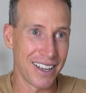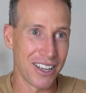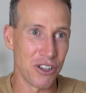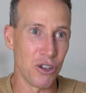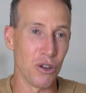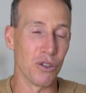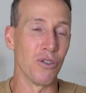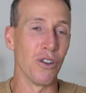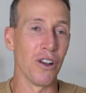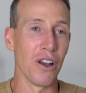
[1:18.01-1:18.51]

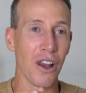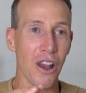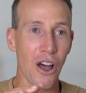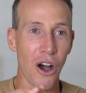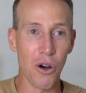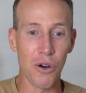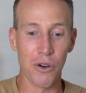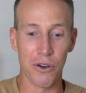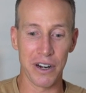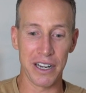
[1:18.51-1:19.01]
you're
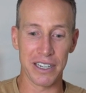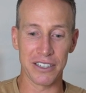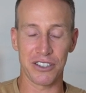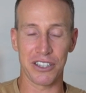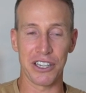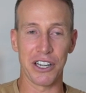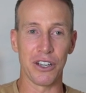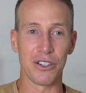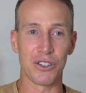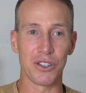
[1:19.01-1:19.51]
lowering
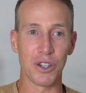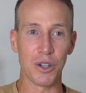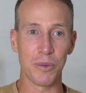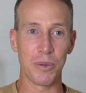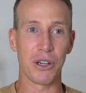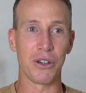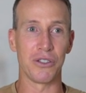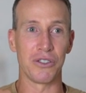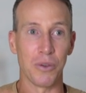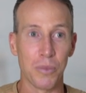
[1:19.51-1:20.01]
CO2
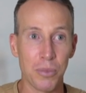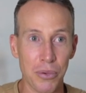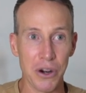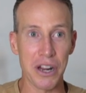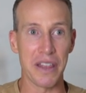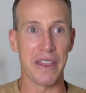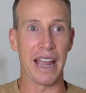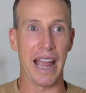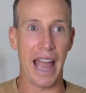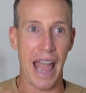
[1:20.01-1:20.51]
because you're
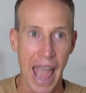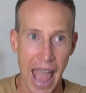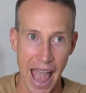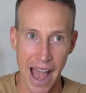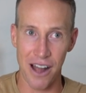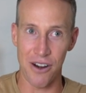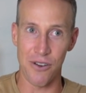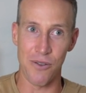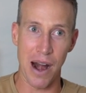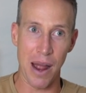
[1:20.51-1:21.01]
breathing
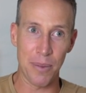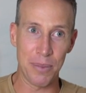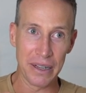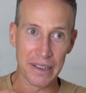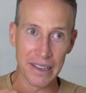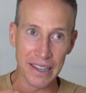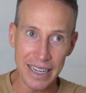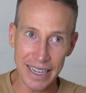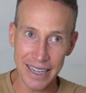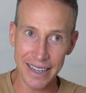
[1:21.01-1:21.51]
out
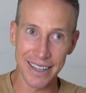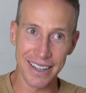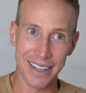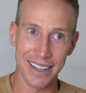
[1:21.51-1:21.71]
rapidly.